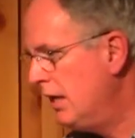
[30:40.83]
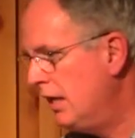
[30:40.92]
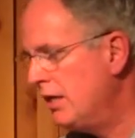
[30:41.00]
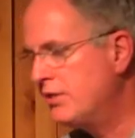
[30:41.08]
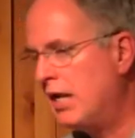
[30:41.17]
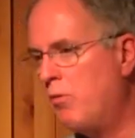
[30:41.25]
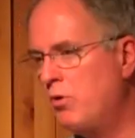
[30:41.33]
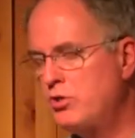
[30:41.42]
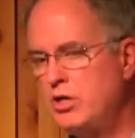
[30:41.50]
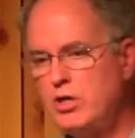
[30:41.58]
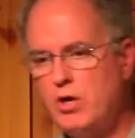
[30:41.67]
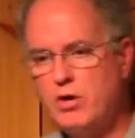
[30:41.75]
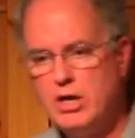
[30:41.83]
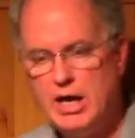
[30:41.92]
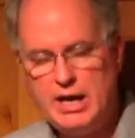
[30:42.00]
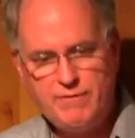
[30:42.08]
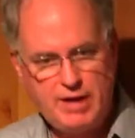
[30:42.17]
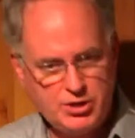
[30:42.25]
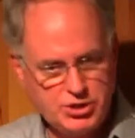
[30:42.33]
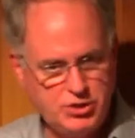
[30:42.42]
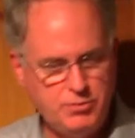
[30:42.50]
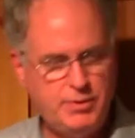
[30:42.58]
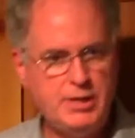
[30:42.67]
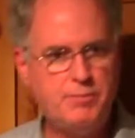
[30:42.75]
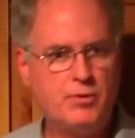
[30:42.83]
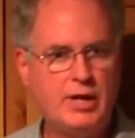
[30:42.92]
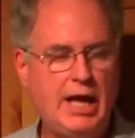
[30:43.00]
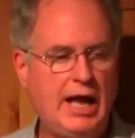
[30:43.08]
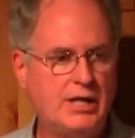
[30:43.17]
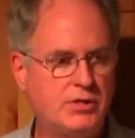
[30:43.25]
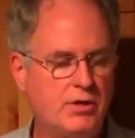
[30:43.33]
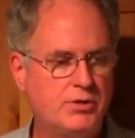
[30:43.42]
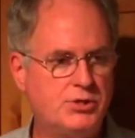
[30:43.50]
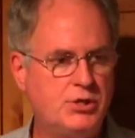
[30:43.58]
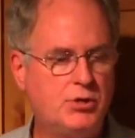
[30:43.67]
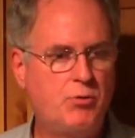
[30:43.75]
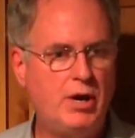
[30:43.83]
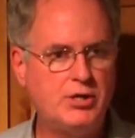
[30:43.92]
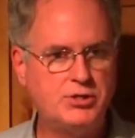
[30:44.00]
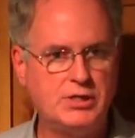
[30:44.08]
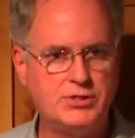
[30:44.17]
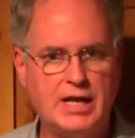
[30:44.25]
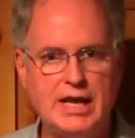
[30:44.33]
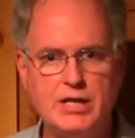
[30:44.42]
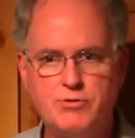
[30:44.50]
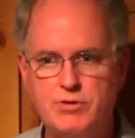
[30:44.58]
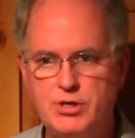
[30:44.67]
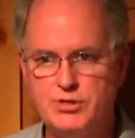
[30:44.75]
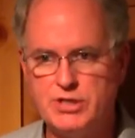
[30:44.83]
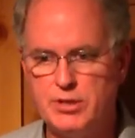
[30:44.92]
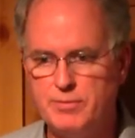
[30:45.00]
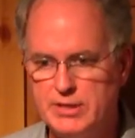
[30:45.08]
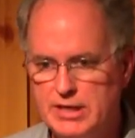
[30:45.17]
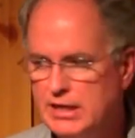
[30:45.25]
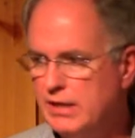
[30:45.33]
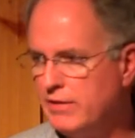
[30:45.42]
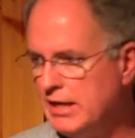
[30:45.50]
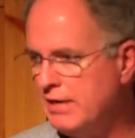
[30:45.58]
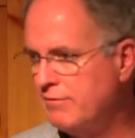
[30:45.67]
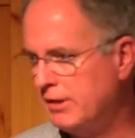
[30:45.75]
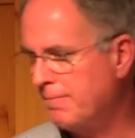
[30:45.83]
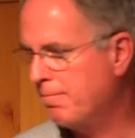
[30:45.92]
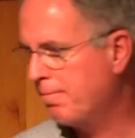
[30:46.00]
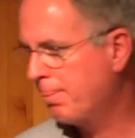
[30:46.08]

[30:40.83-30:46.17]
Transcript: He said, I want you to know tonight I've asked you people to answer those two questions I introduced at the beginning of the evening.